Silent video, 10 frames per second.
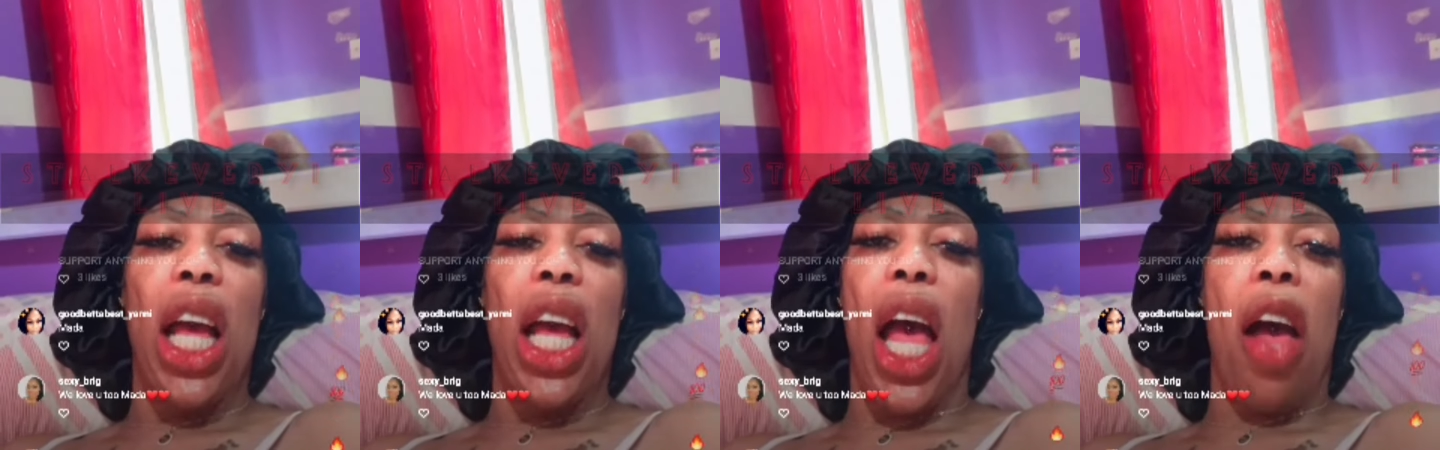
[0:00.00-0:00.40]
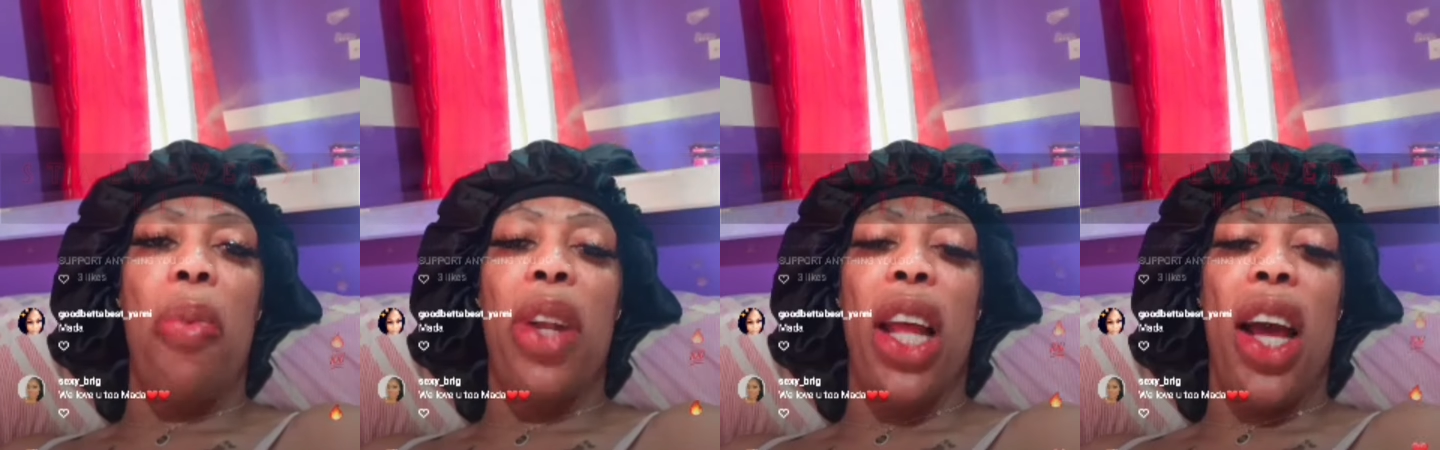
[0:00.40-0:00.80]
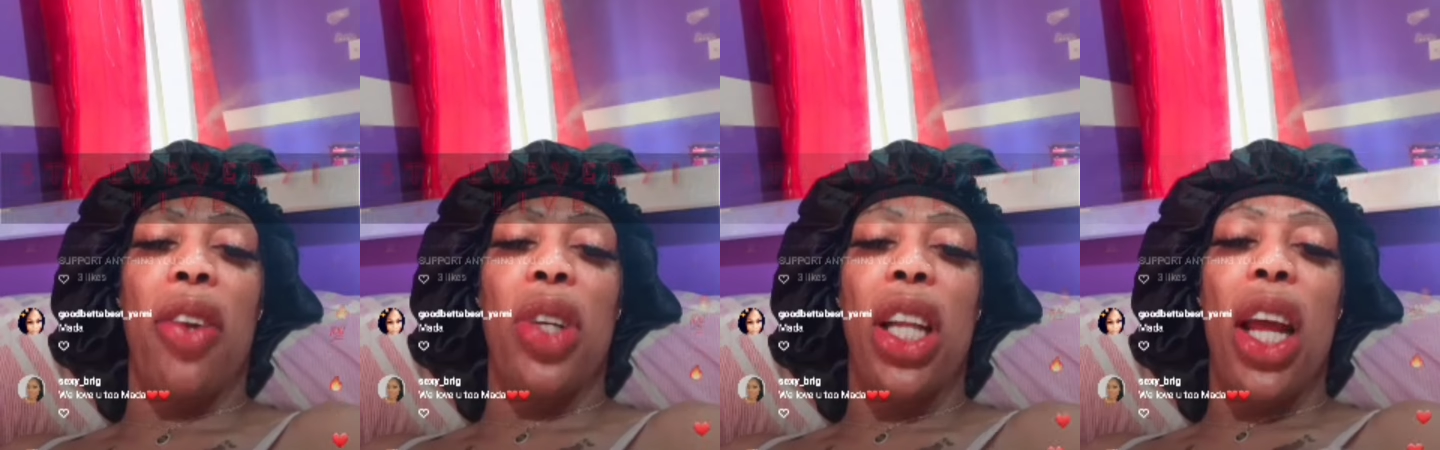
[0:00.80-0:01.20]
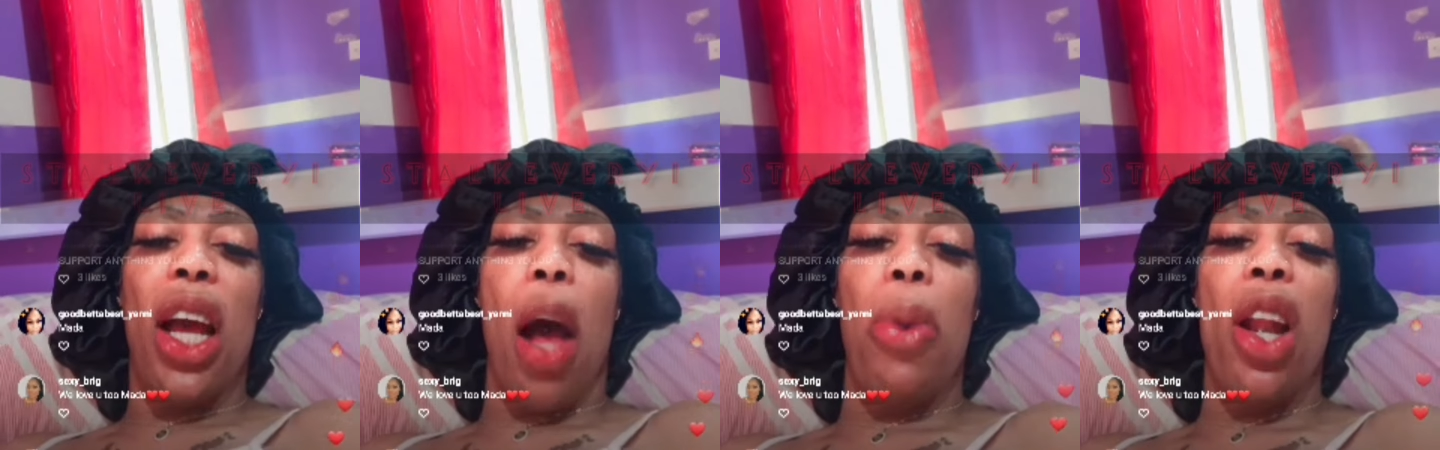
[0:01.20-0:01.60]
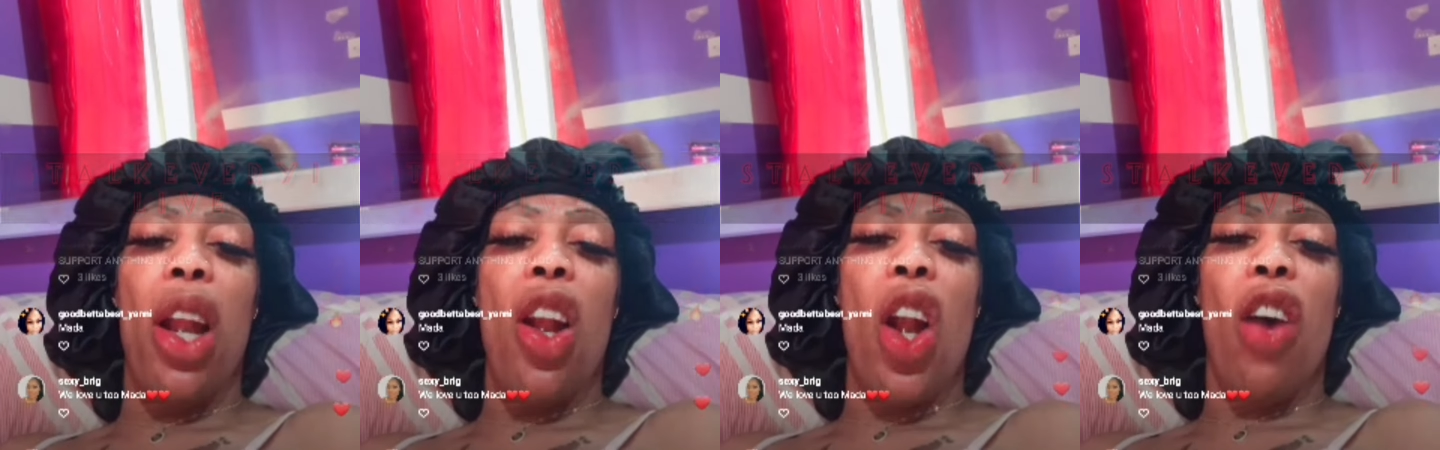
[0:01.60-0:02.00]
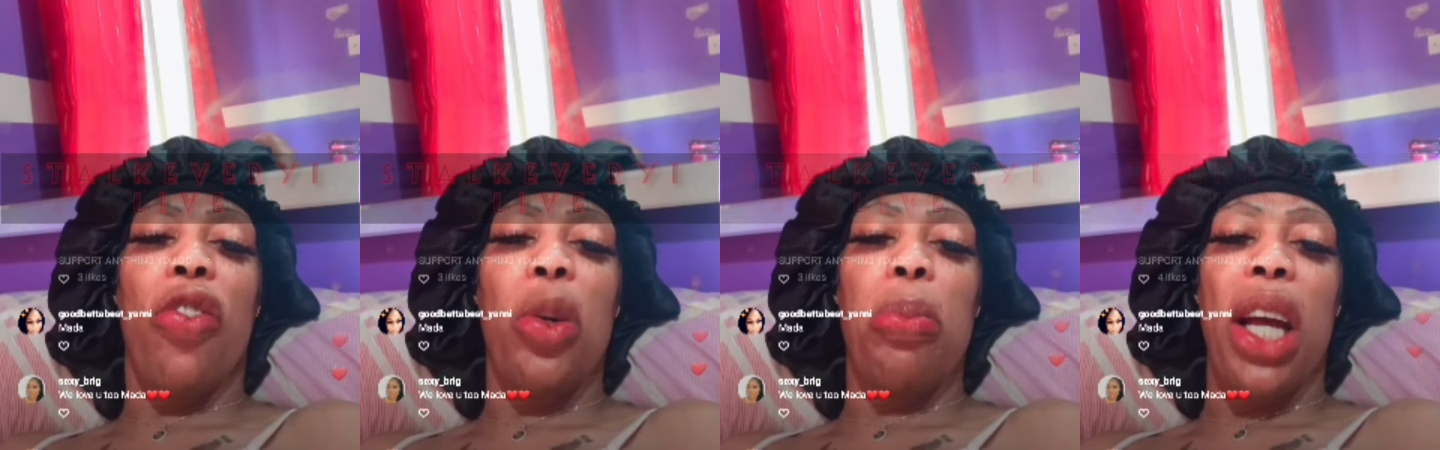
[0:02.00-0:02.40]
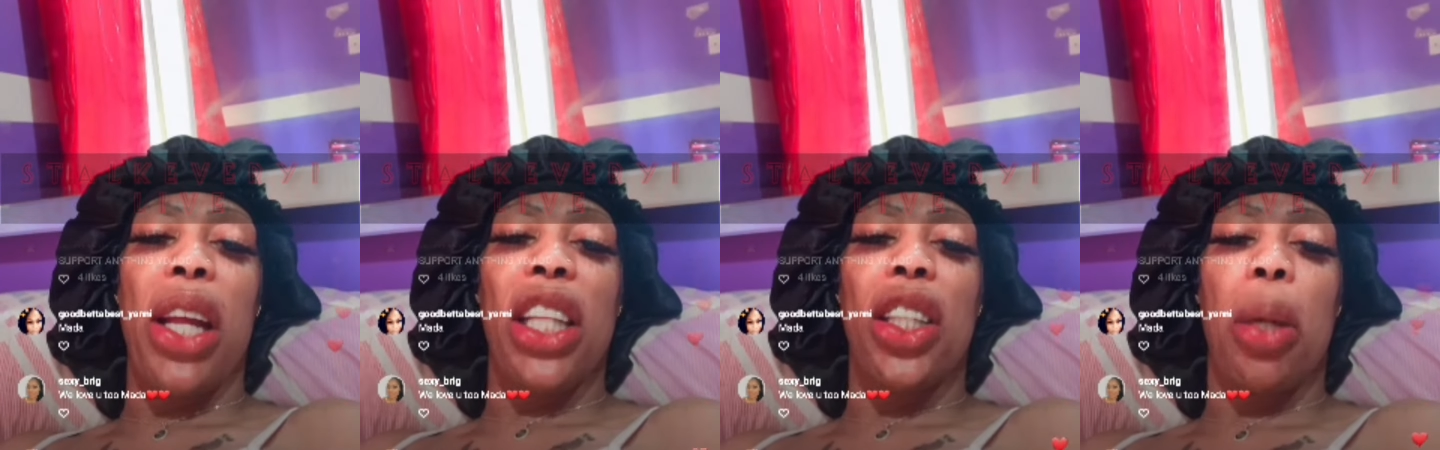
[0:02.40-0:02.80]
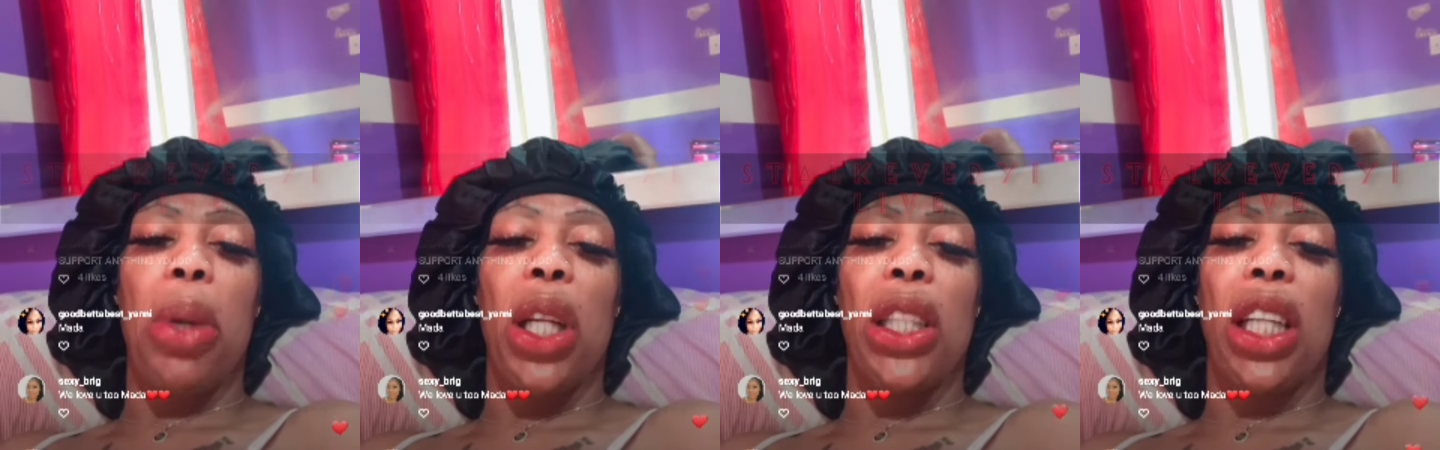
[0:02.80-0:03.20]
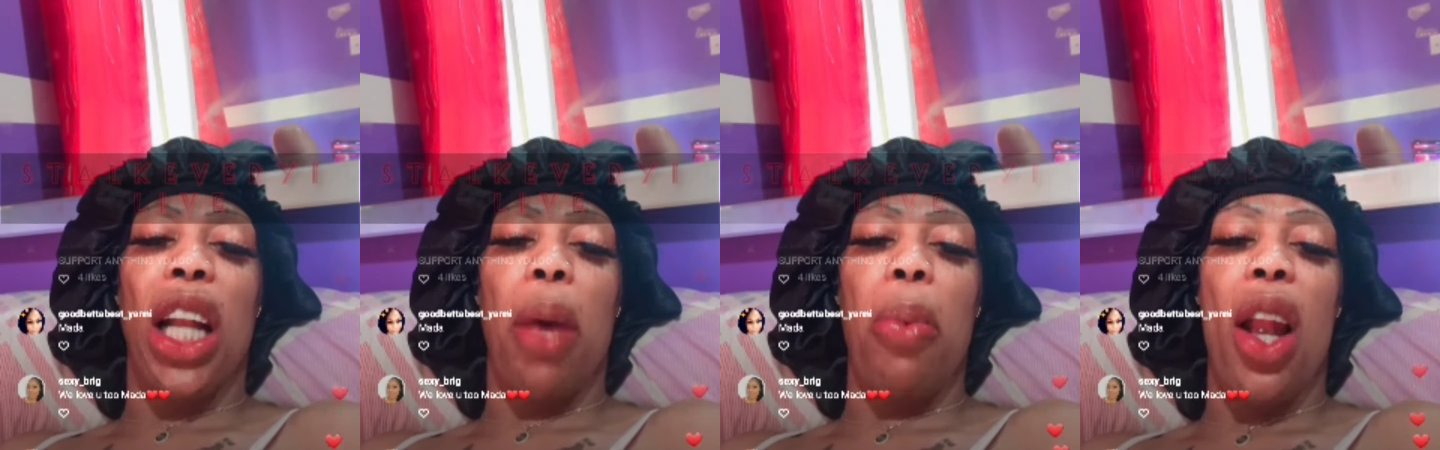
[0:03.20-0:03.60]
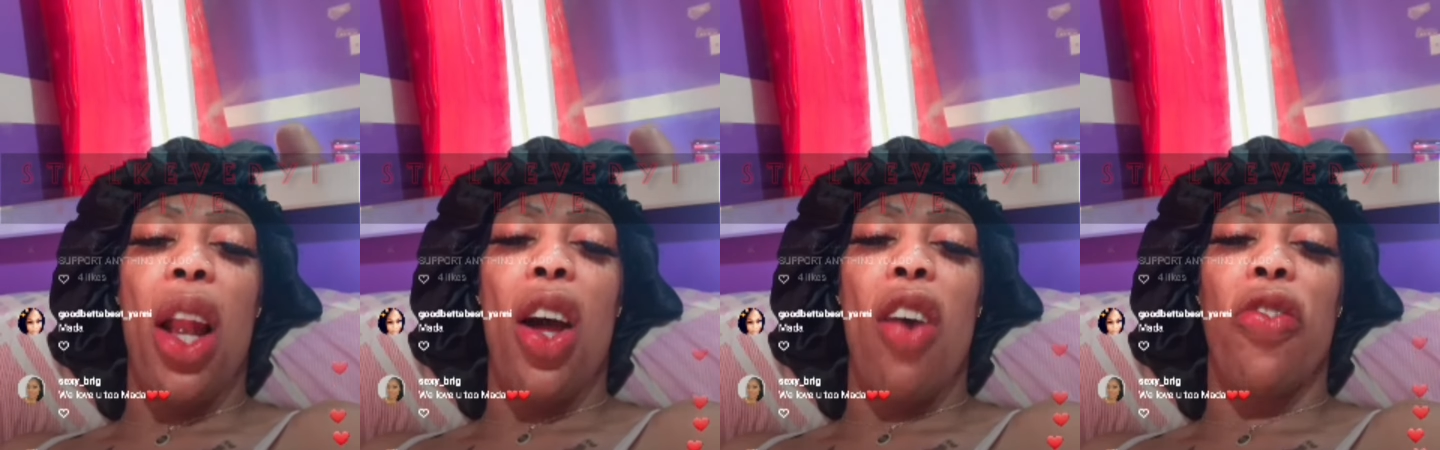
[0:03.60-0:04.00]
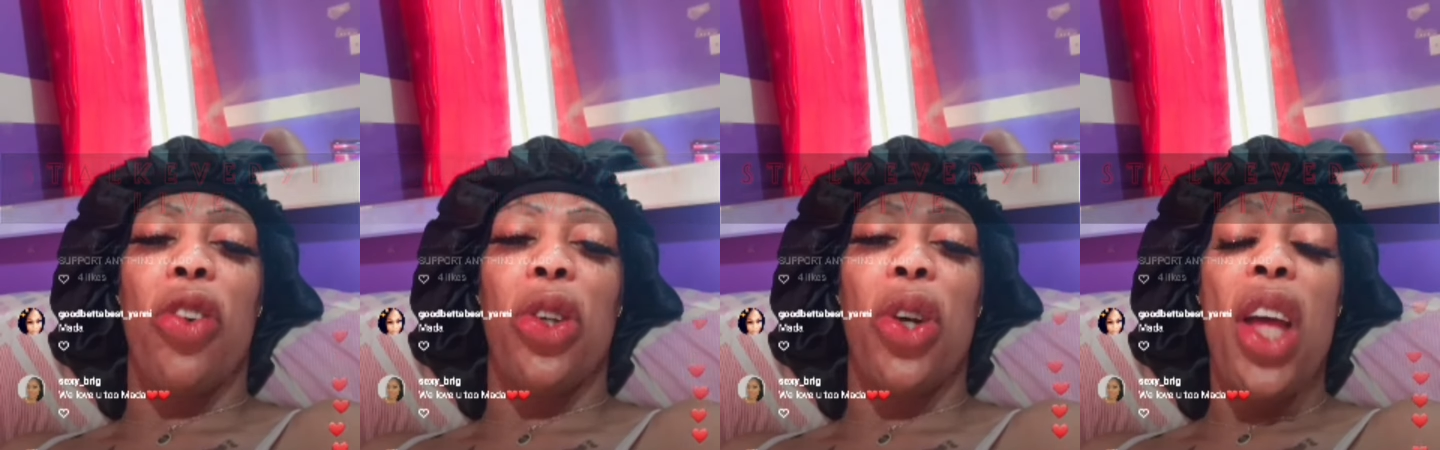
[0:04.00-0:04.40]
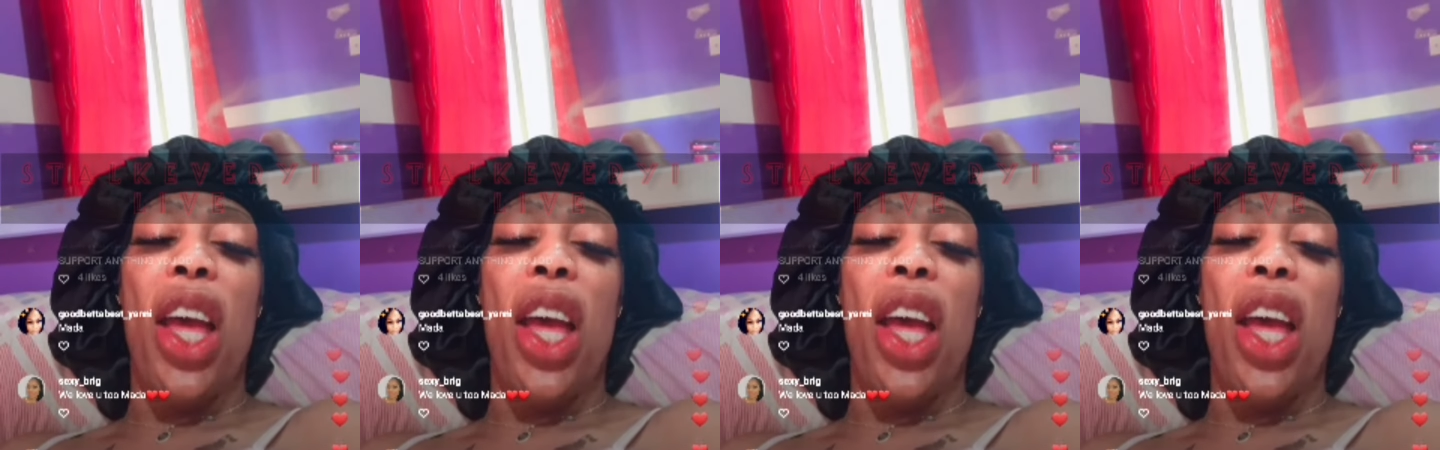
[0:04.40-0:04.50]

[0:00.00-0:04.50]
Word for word: I'm uh-uh, now doing it. I'm a love the pious and a blood crap. I love you.